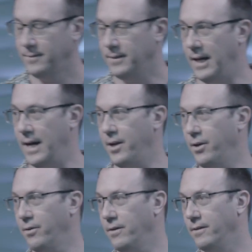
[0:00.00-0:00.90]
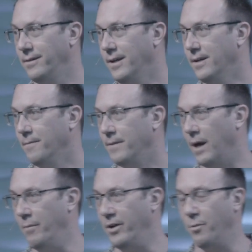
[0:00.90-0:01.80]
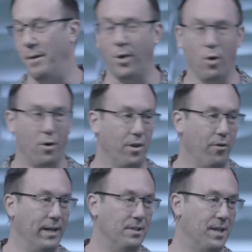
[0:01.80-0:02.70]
How do you... I mean, remember Lord of the Rings.